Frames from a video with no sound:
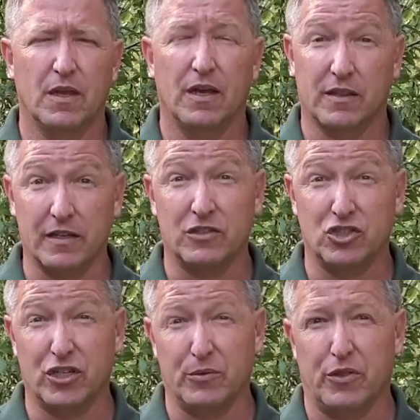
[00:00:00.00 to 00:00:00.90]
I'd like to
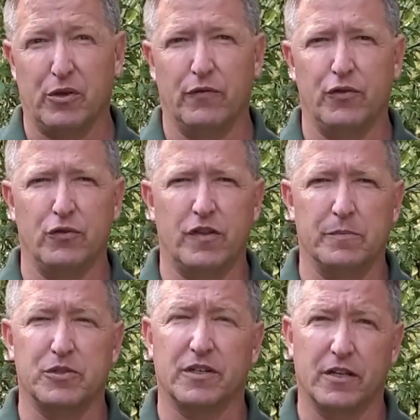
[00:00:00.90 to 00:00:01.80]
share with you a few
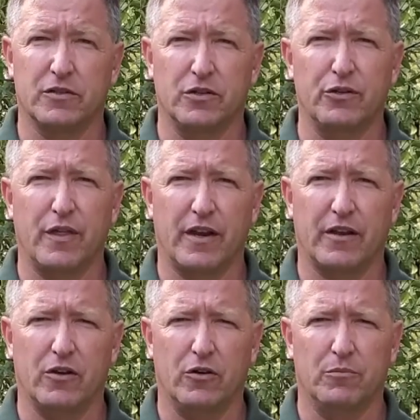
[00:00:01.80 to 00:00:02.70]
tips on how to do that at
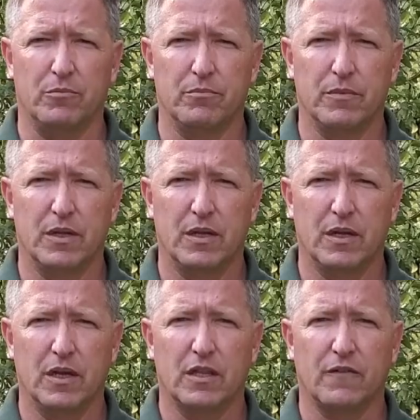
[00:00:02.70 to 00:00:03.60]
home.
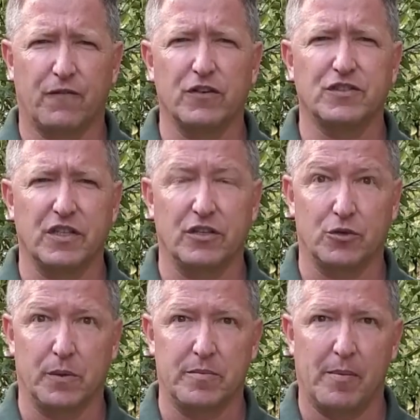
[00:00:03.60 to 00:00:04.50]
The first thing to
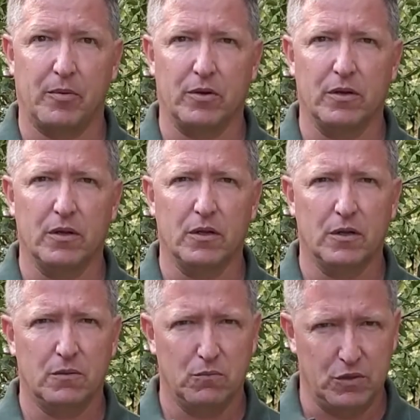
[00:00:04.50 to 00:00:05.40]
remember
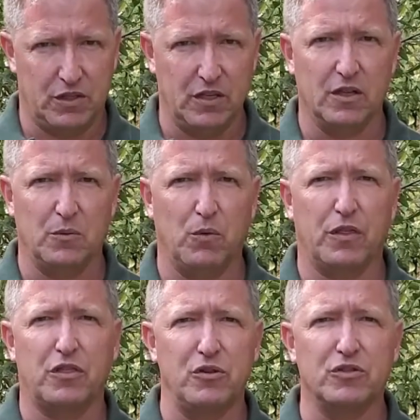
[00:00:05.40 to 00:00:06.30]
when dealing
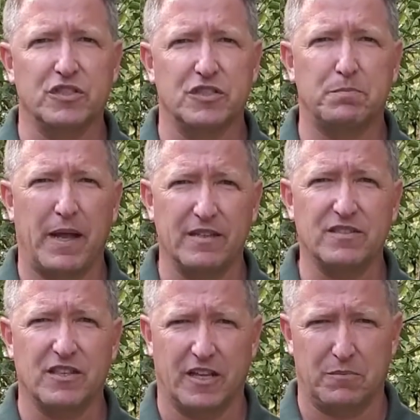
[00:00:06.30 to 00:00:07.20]
with nuisance
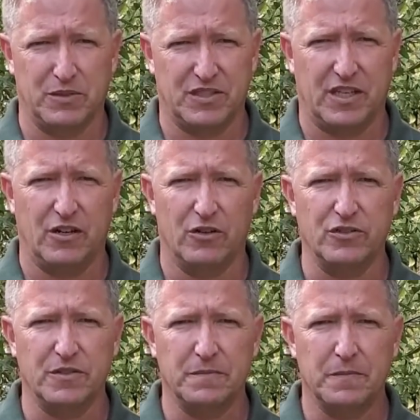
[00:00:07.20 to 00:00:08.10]
pests like
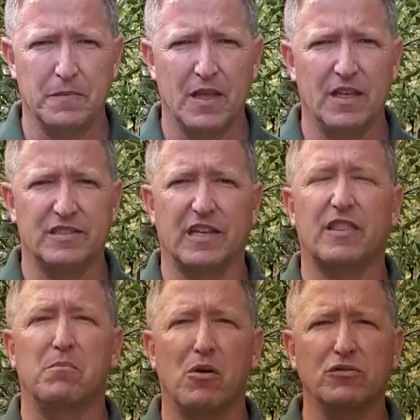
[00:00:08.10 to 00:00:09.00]
mosquitoes is that the
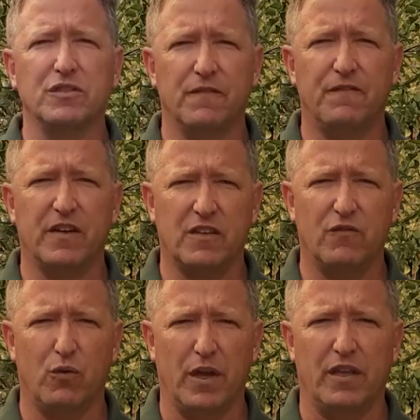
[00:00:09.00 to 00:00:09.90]
most
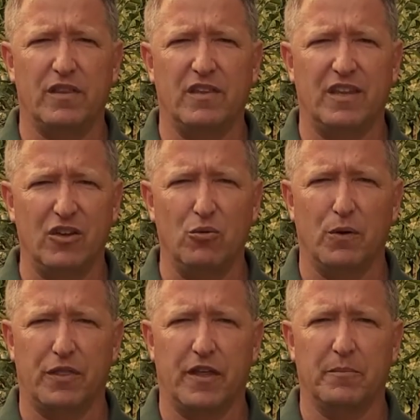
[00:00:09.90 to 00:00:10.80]
effective way to deal
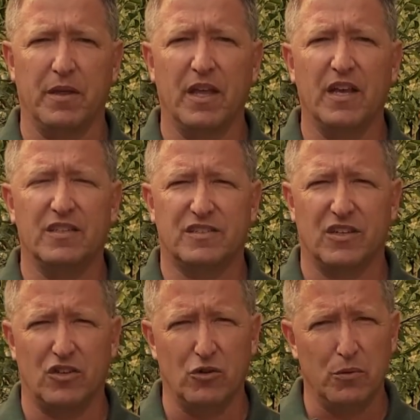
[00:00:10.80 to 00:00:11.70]
with them is to
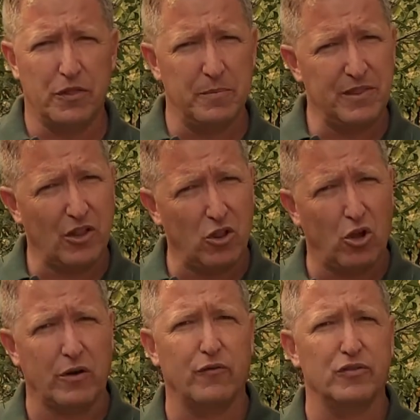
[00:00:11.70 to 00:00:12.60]
deal with them in the
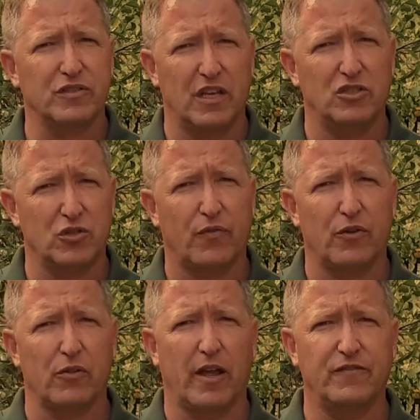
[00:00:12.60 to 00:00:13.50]
larval stage of
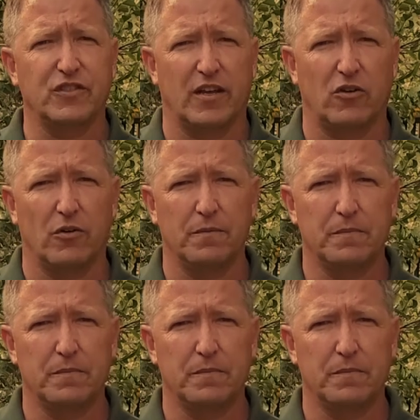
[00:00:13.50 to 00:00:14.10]
their life cycle.